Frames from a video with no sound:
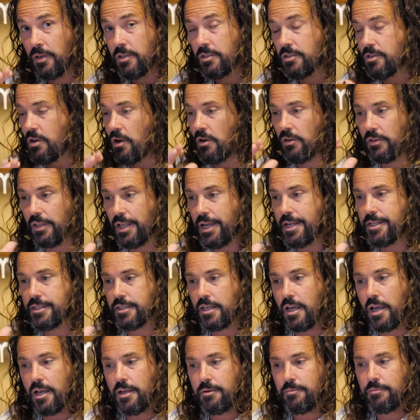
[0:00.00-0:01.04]
So
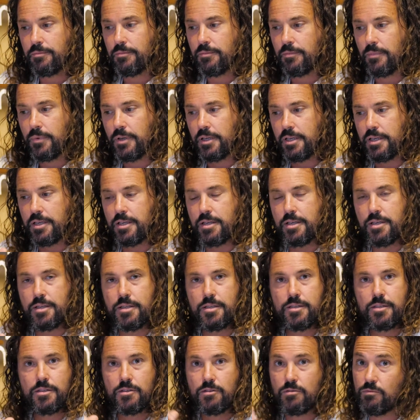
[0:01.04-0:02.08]
landscape
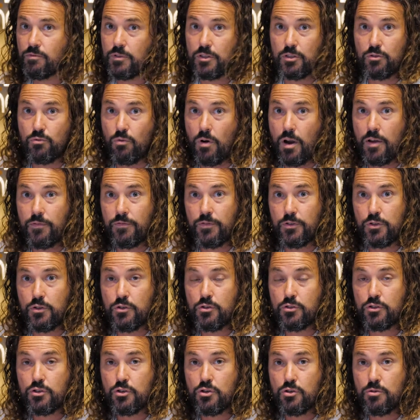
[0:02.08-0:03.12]
is great for
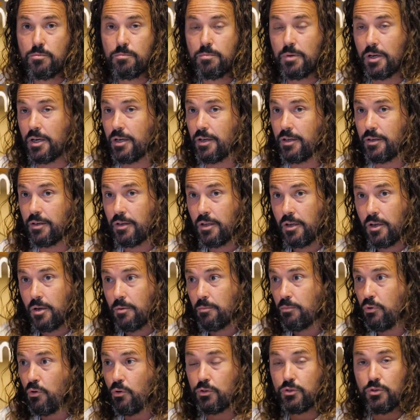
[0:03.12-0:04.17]
YouTube, but
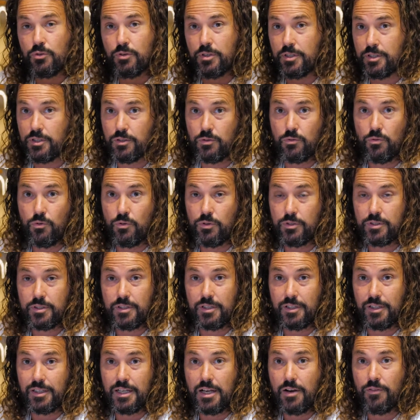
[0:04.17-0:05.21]
portrait is across
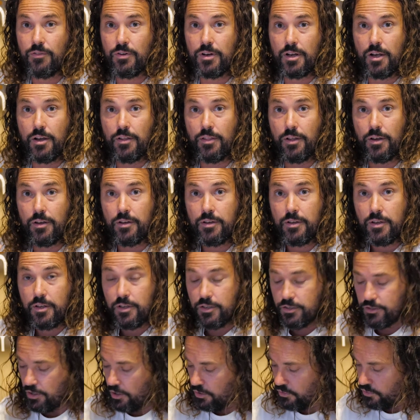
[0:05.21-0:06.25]
nearly every other
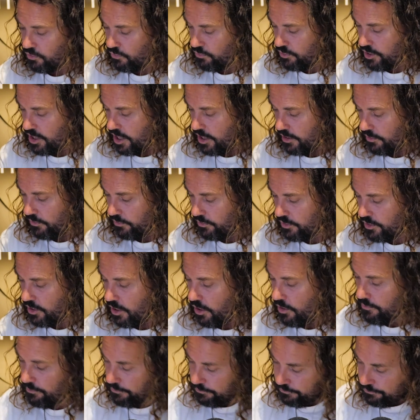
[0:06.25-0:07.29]
social channel.
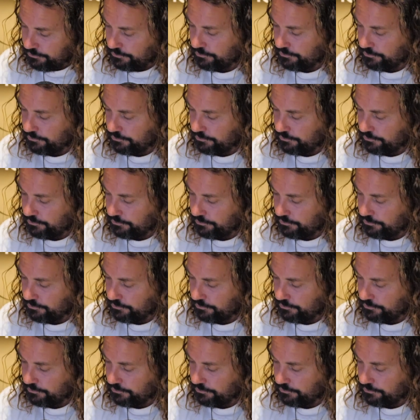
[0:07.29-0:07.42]
So